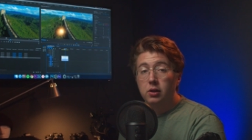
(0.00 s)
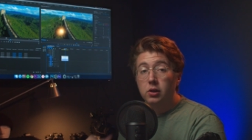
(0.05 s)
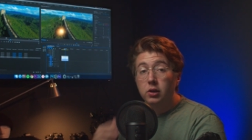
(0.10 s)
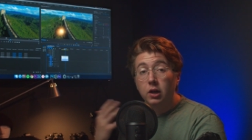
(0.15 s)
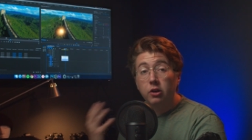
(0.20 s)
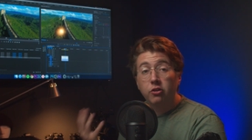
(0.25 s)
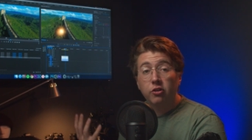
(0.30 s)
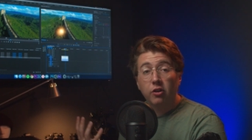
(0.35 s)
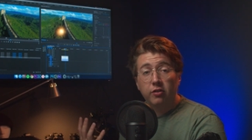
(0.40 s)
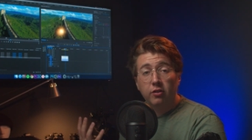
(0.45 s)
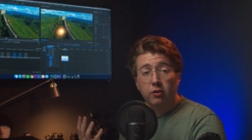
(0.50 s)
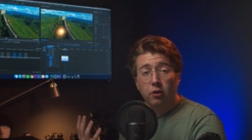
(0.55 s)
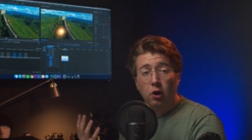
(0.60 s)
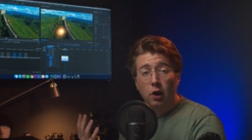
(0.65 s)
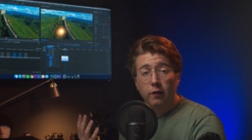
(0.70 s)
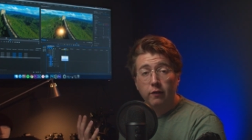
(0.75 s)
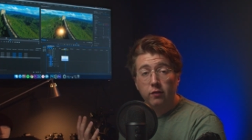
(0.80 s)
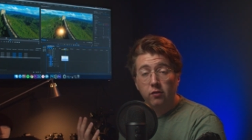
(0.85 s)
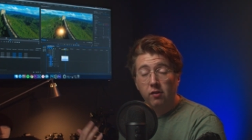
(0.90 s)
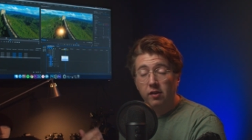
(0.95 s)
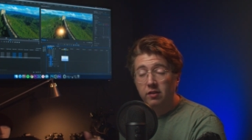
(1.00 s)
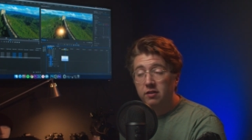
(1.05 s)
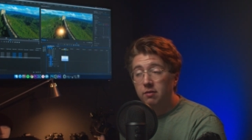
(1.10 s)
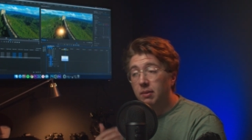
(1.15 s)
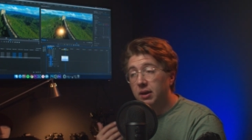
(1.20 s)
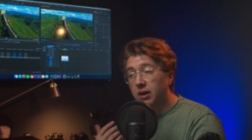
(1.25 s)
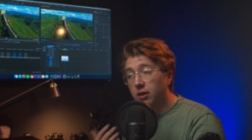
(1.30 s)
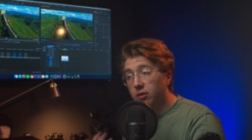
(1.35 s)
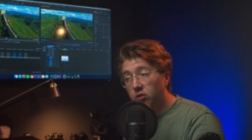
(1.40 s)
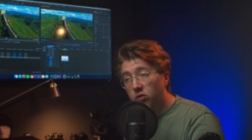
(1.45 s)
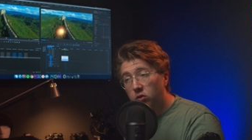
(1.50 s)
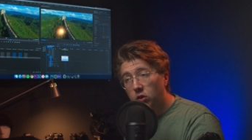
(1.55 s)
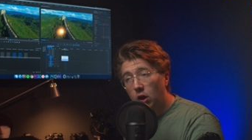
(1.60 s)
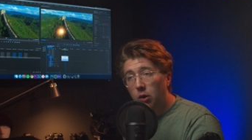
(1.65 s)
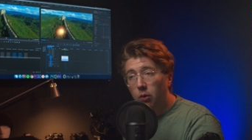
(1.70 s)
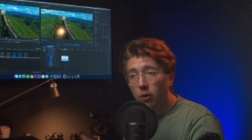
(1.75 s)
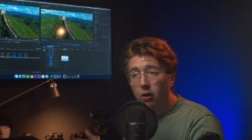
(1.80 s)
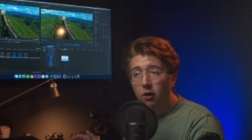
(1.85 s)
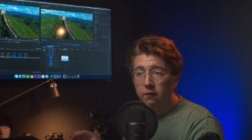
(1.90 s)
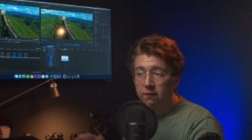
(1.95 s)
You can adjust the curve of it to make it
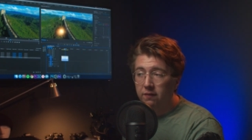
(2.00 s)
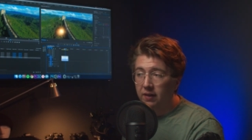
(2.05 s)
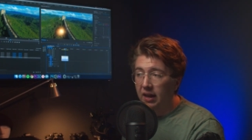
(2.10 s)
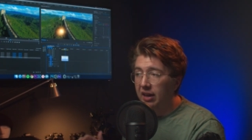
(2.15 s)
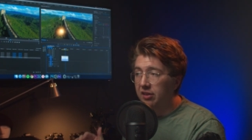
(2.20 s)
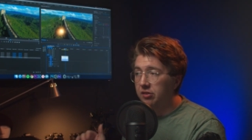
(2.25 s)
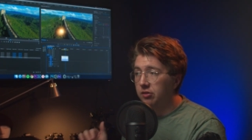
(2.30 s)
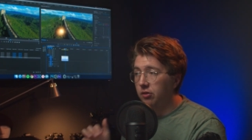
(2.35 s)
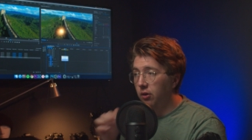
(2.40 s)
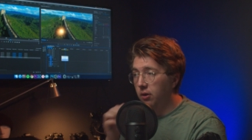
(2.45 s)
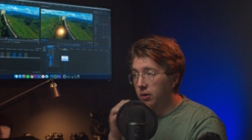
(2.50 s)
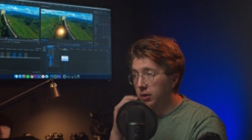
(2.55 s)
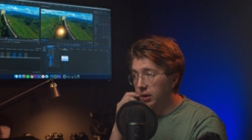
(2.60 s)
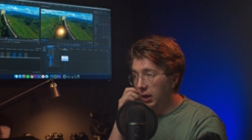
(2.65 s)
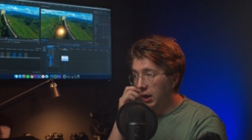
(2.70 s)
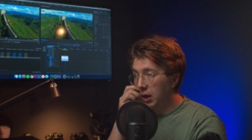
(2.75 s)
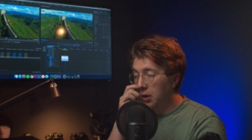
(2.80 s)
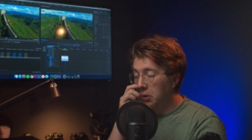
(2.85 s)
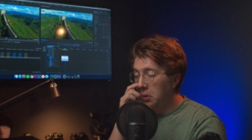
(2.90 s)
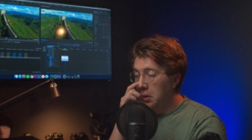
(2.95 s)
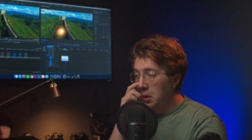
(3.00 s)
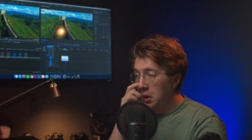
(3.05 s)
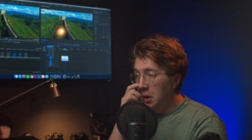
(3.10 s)
slower, faster, you know,